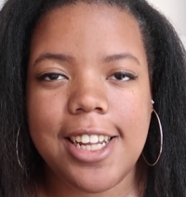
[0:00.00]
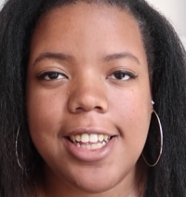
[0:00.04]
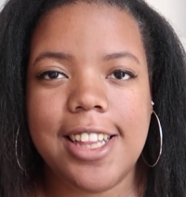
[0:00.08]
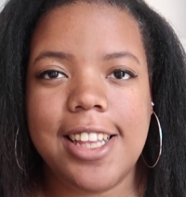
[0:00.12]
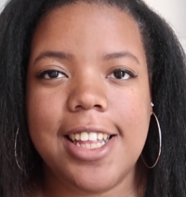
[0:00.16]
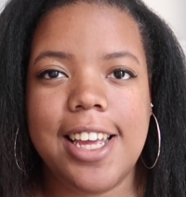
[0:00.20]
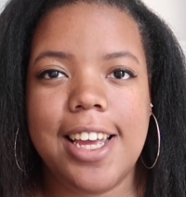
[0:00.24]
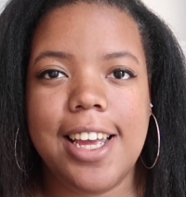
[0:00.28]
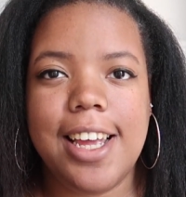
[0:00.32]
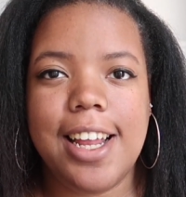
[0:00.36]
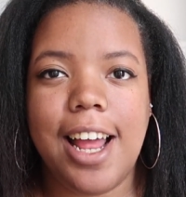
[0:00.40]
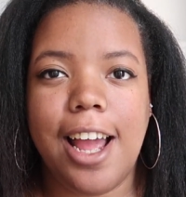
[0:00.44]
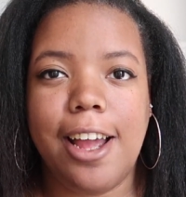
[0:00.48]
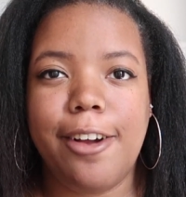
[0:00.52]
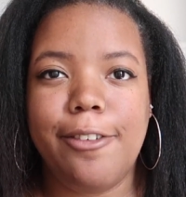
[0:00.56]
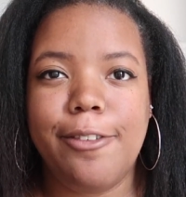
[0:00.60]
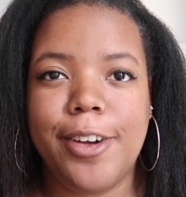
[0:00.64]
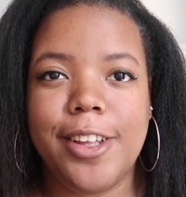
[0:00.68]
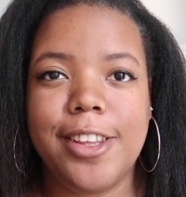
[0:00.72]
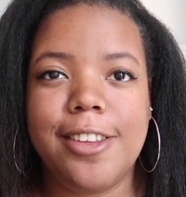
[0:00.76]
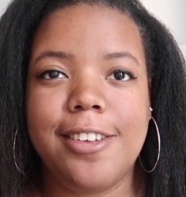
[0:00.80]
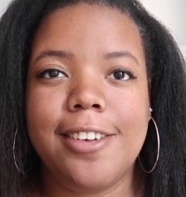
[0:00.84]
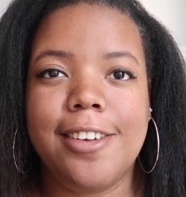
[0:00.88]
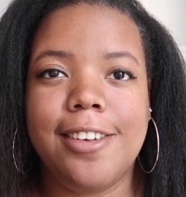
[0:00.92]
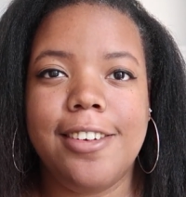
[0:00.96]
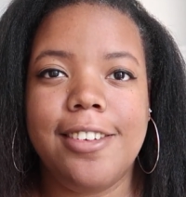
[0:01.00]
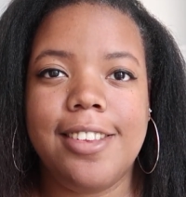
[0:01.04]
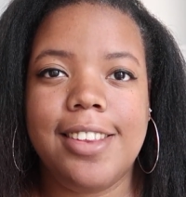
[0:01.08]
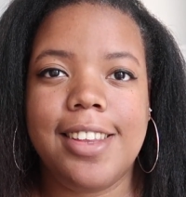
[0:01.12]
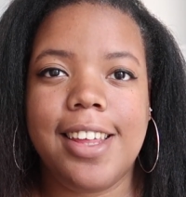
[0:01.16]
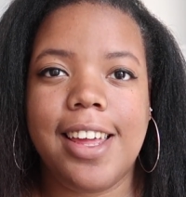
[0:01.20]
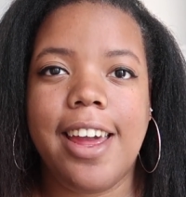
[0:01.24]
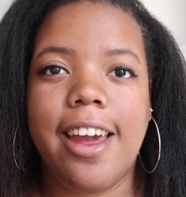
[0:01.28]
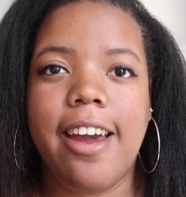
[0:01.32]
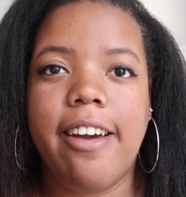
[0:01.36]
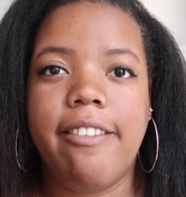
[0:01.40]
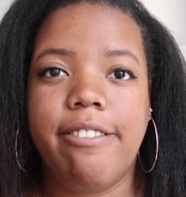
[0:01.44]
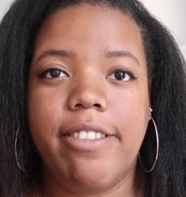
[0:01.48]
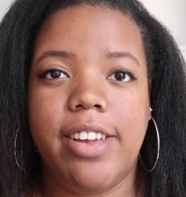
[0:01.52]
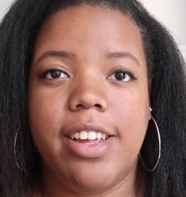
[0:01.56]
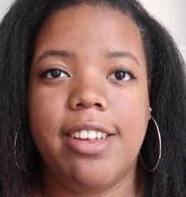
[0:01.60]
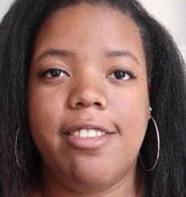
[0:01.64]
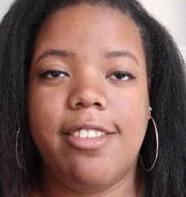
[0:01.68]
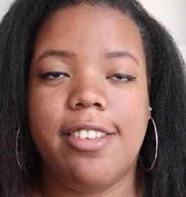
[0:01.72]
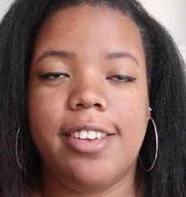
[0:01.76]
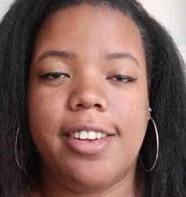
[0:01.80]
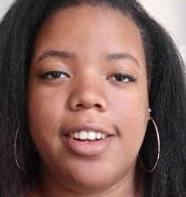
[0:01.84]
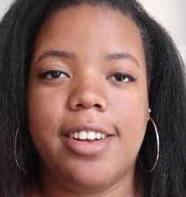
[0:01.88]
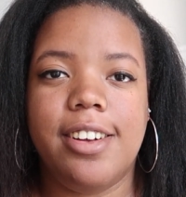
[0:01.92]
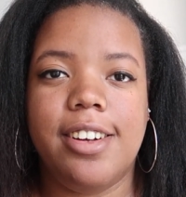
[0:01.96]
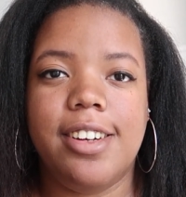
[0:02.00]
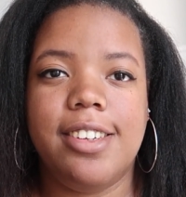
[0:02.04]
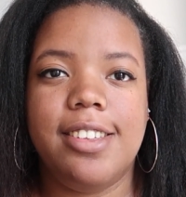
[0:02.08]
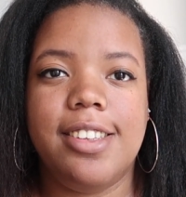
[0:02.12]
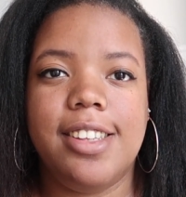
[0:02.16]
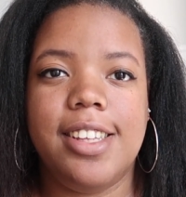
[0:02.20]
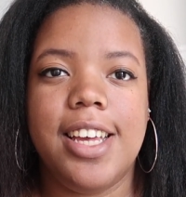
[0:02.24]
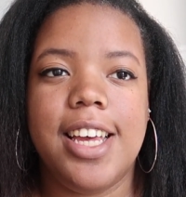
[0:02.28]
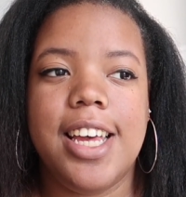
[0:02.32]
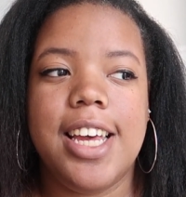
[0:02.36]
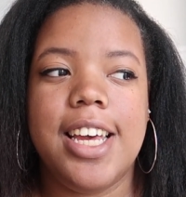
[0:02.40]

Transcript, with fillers: and then I went to go see Avengers